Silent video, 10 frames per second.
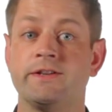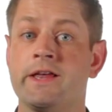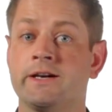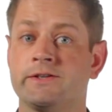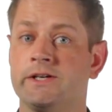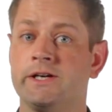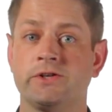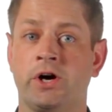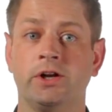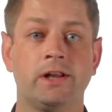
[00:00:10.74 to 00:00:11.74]
Synthetic slings
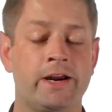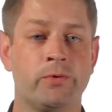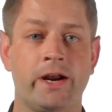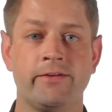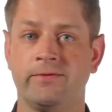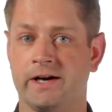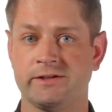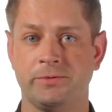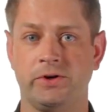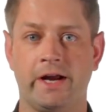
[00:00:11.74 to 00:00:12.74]
are lightweight,
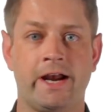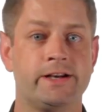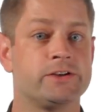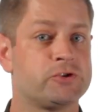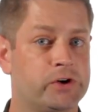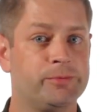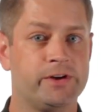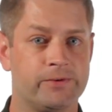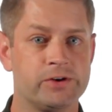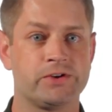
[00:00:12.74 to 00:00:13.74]
flexible, and extremely
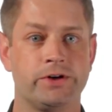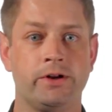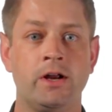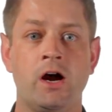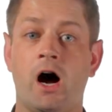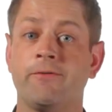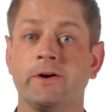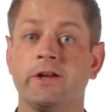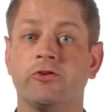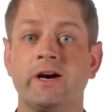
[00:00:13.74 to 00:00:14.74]
versatile,
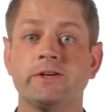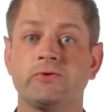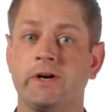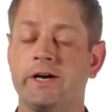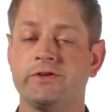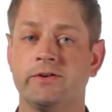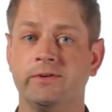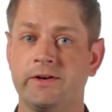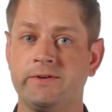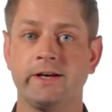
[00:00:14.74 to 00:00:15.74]
offering the greatest range of
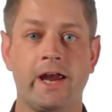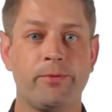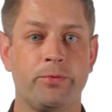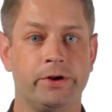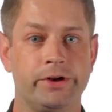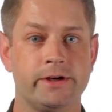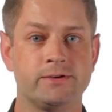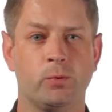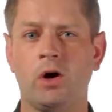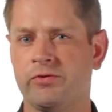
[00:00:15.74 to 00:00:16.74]
lifting
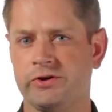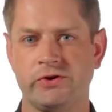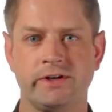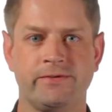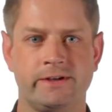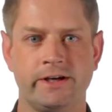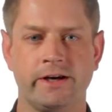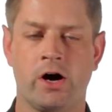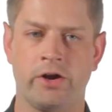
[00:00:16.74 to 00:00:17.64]
capabilities while reducing fatigue